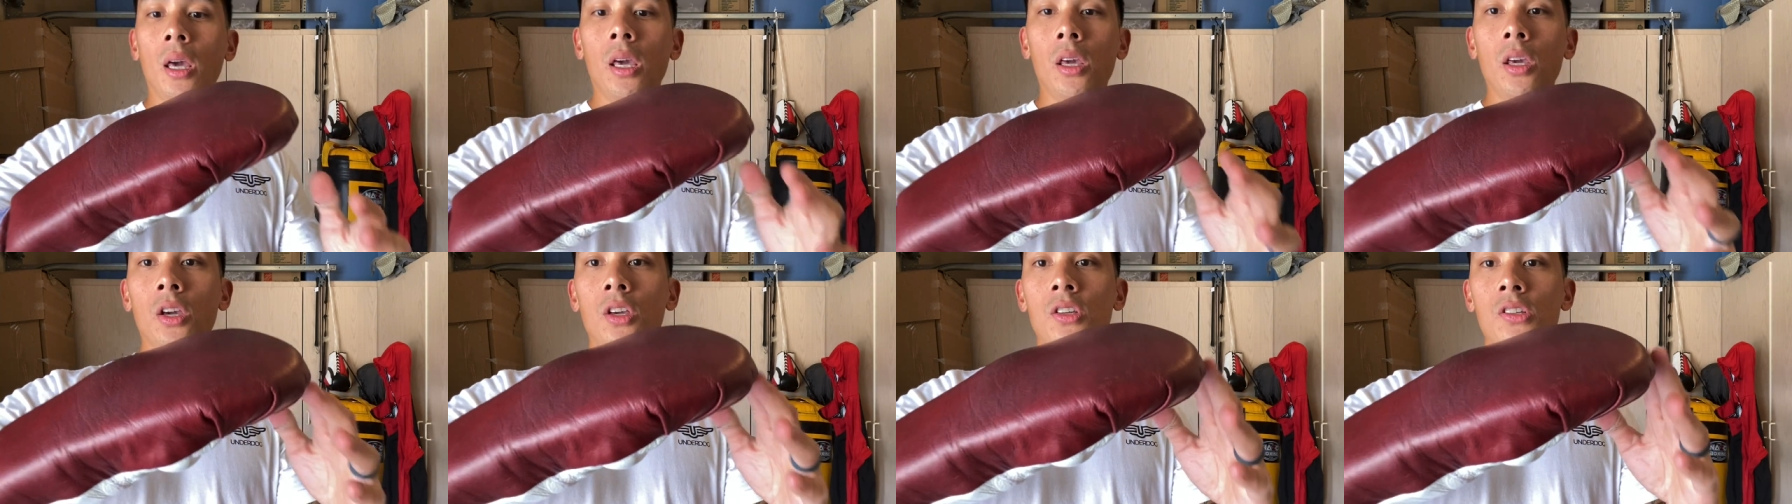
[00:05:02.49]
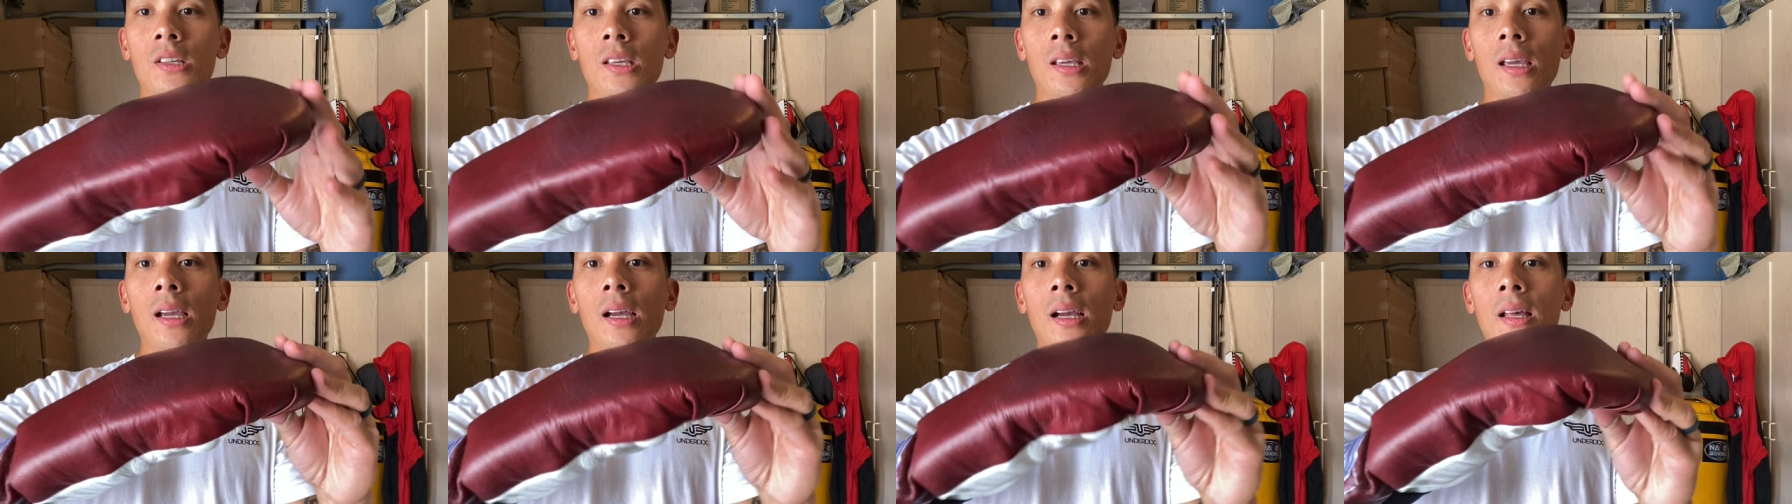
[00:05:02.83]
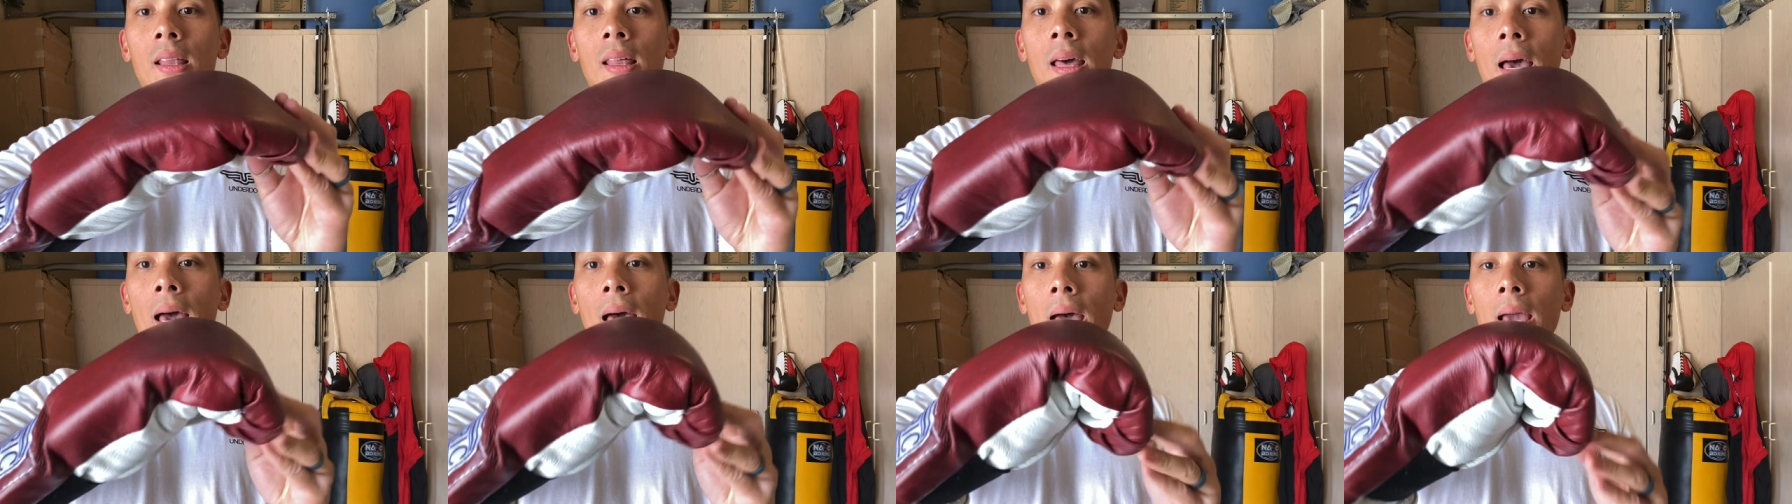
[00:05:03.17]
you can see here
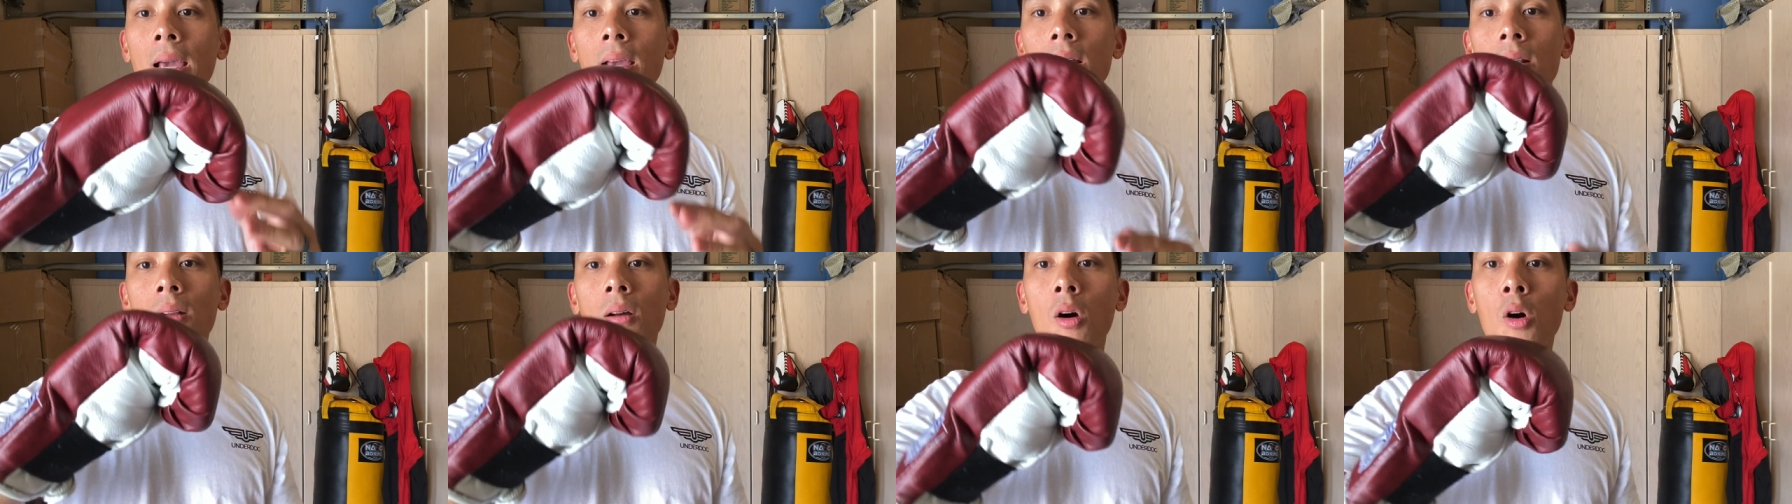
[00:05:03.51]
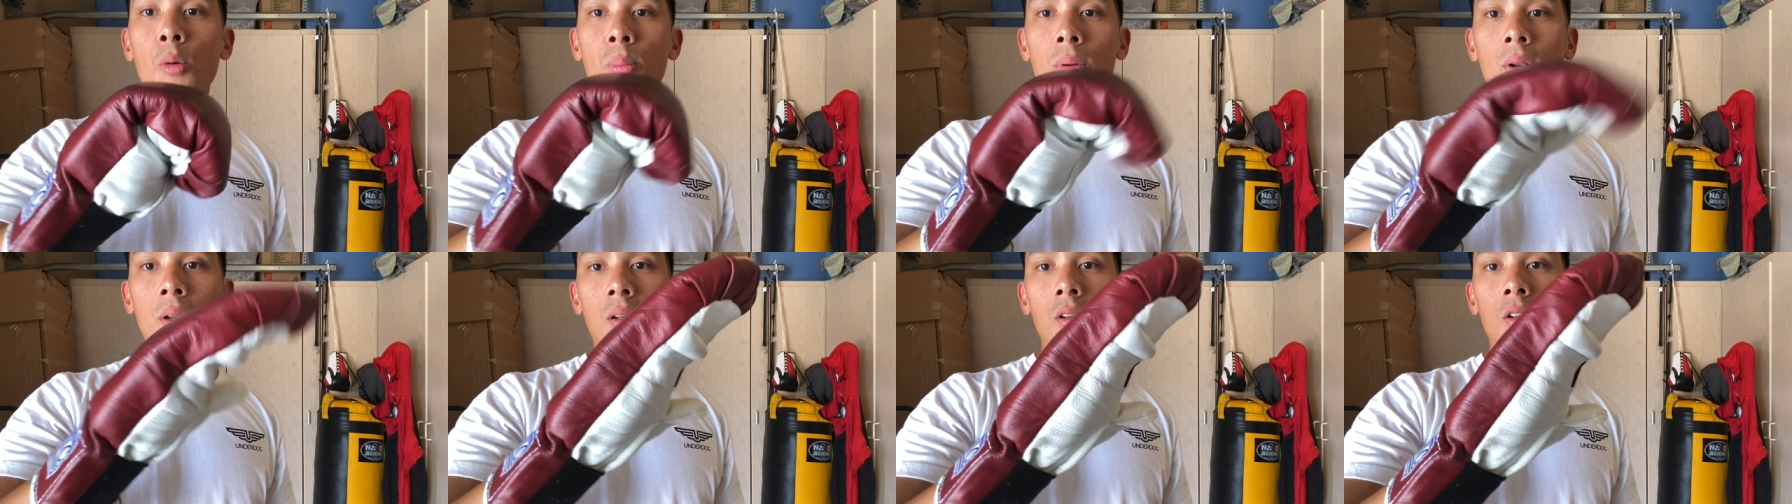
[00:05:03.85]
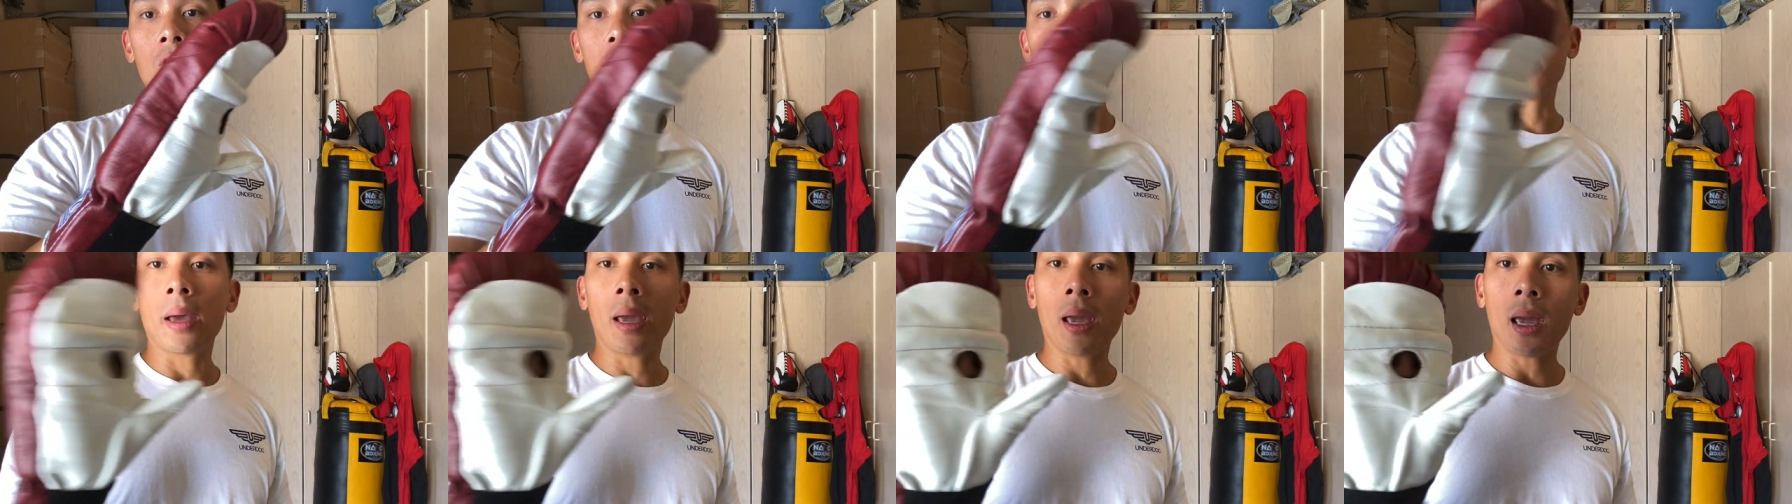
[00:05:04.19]
that I can open and
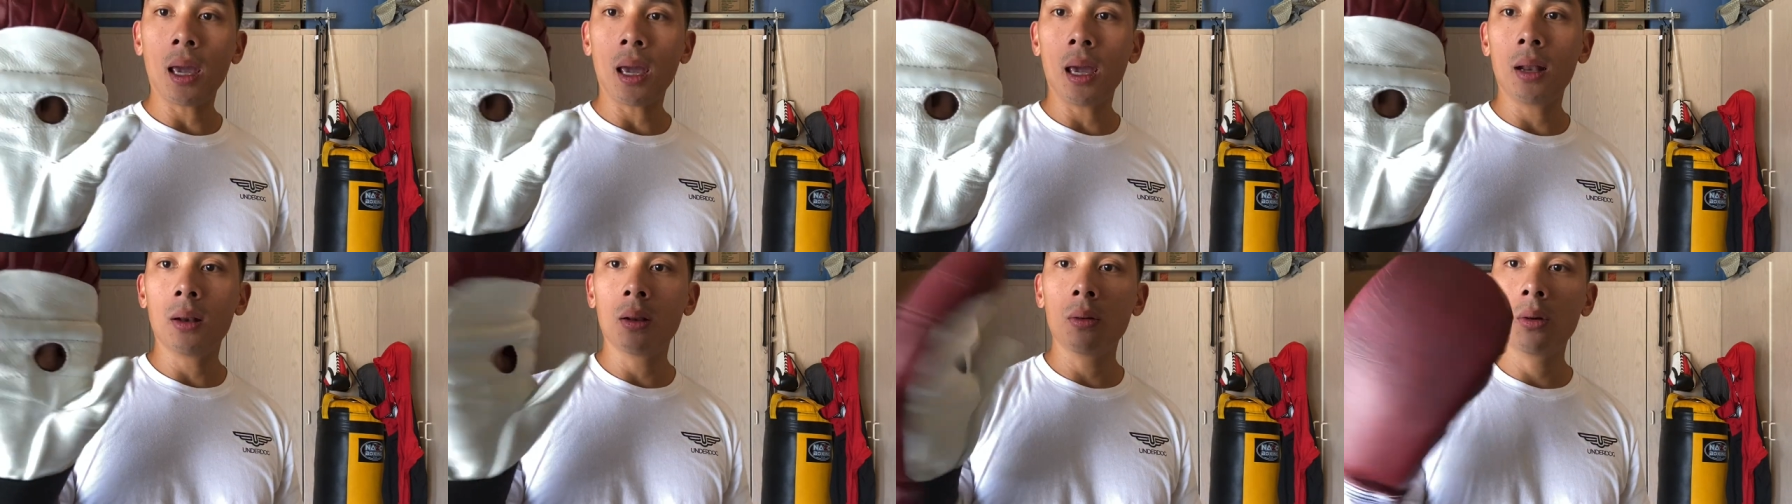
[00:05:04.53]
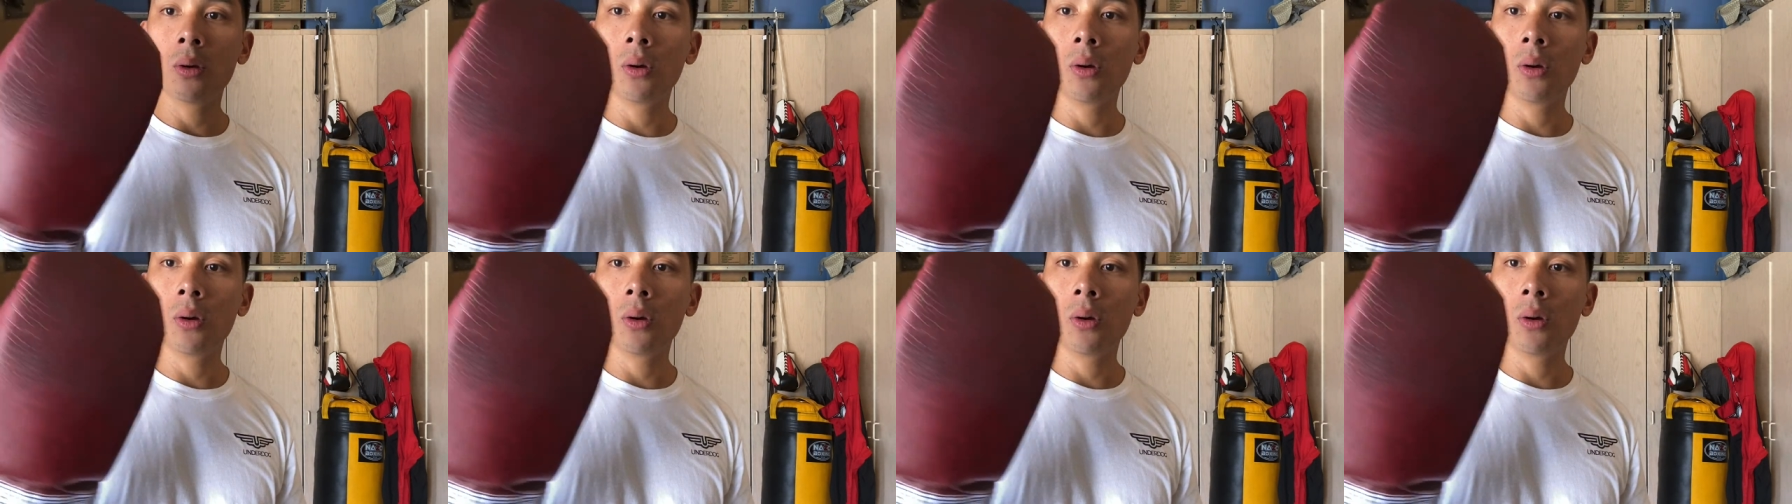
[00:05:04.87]
close my hand